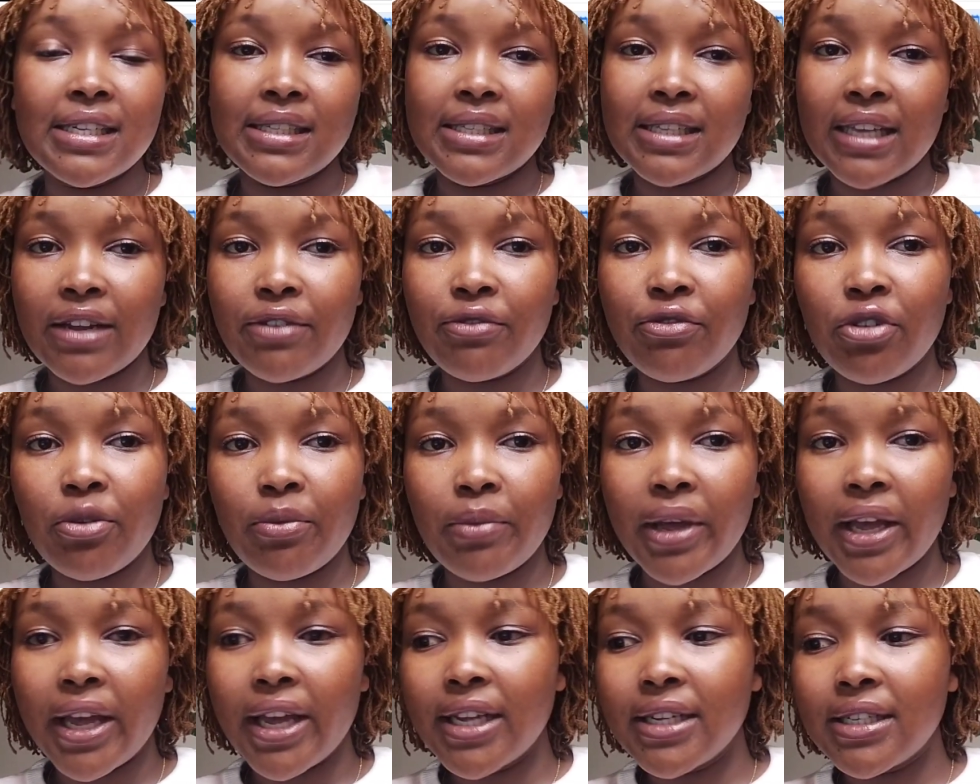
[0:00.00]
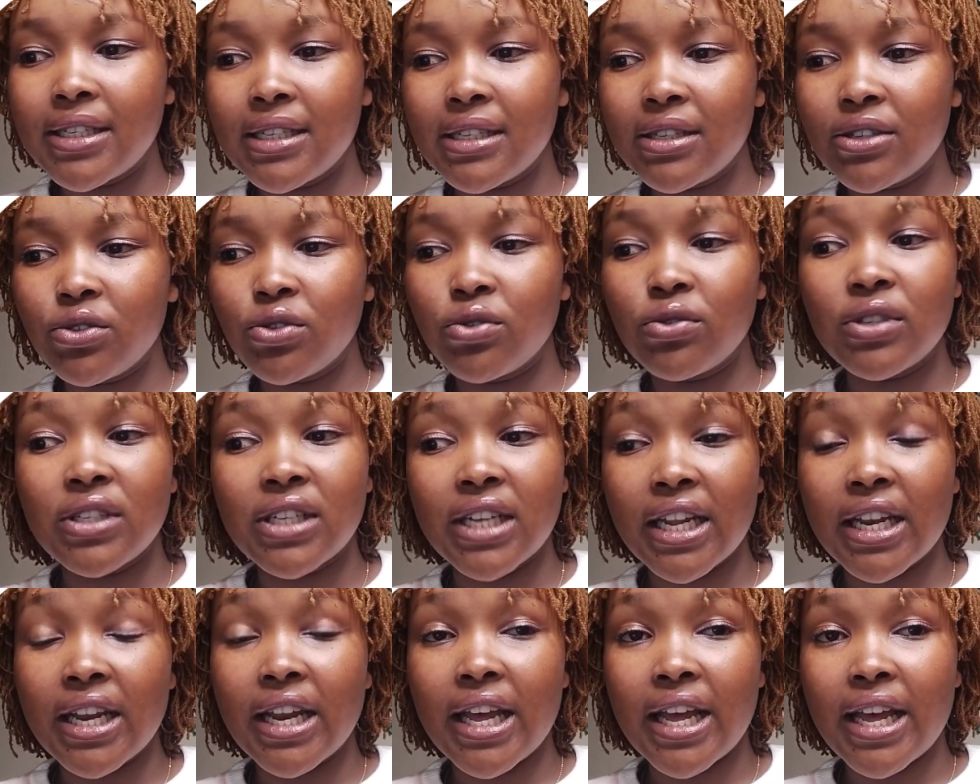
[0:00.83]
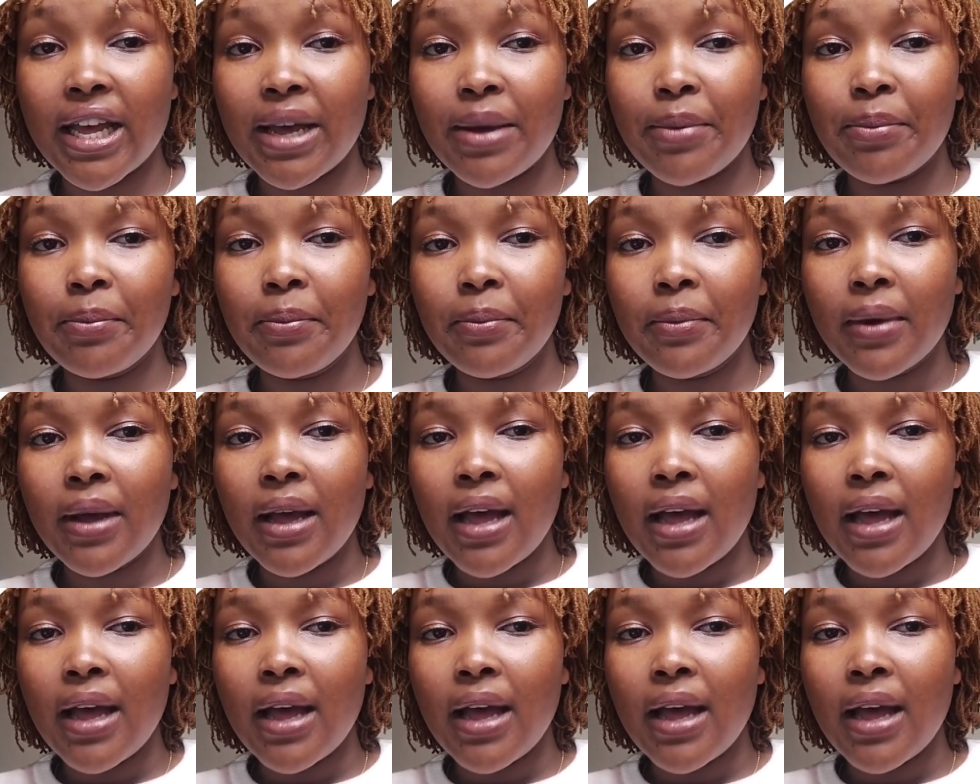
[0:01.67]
Design from 8 to 10 a.m.